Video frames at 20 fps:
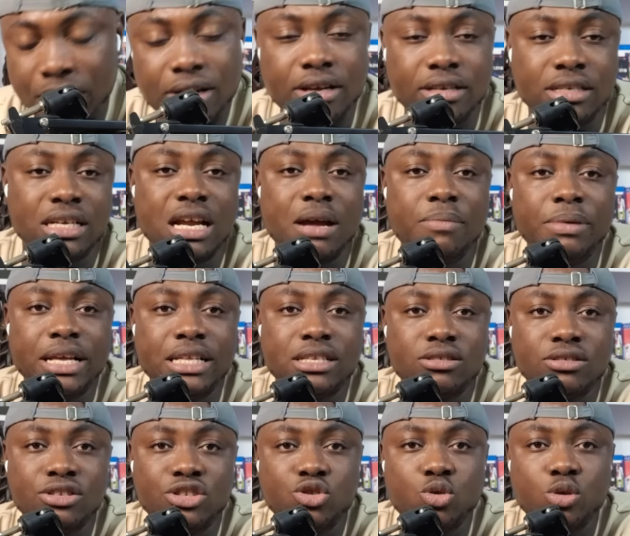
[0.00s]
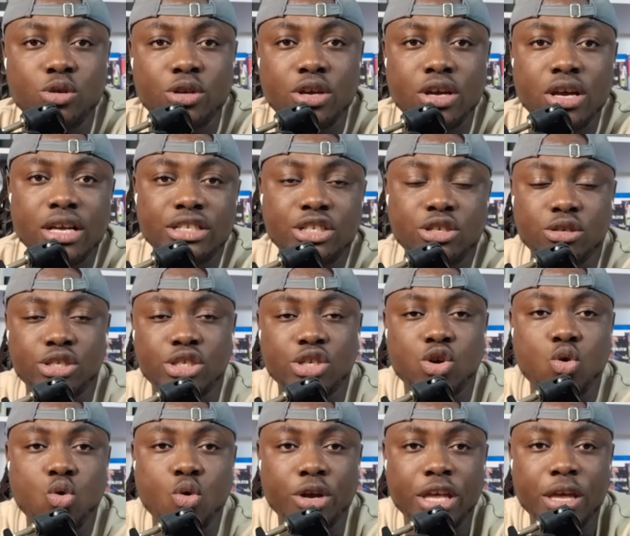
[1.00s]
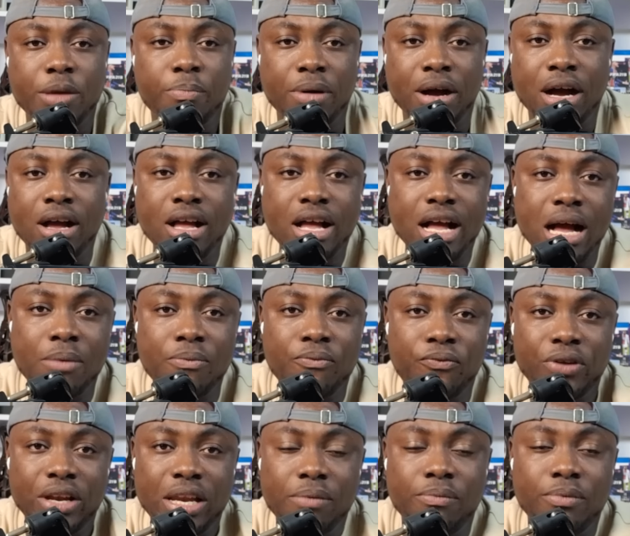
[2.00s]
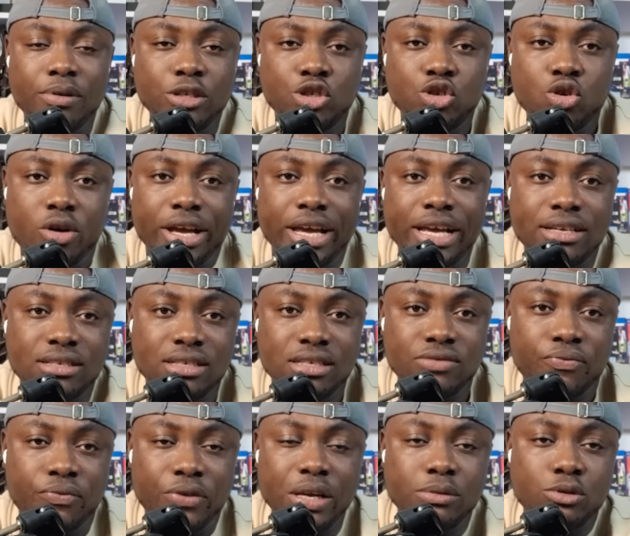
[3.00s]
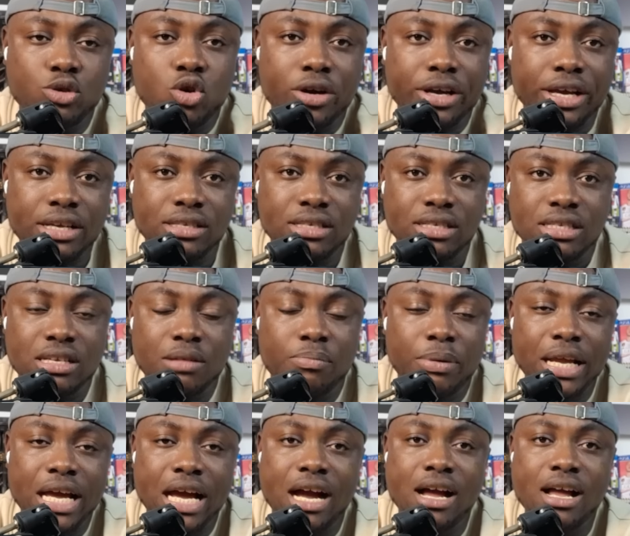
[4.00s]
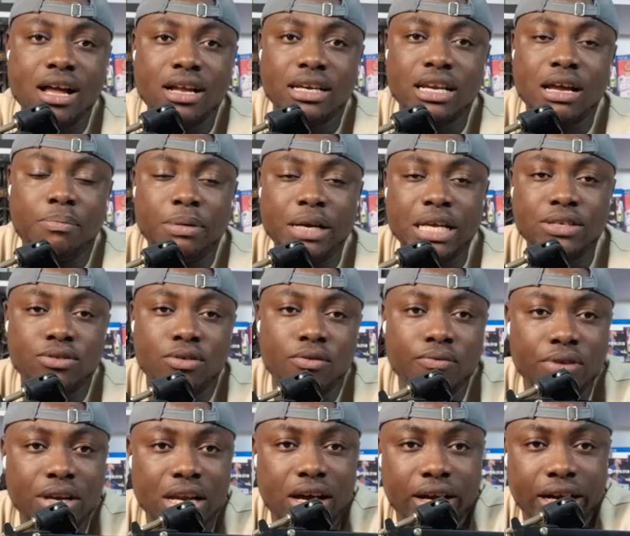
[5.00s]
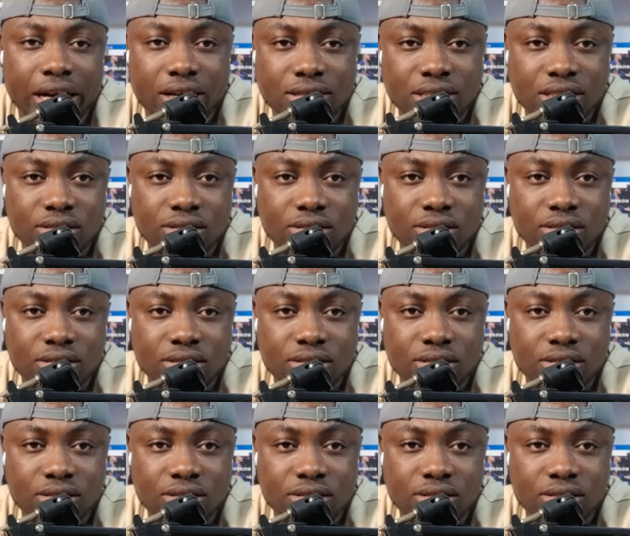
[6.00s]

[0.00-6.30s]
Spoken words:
There's an update on Chelsea goalkeeper and Philip Jorgensen is the player that plays for Villarreal.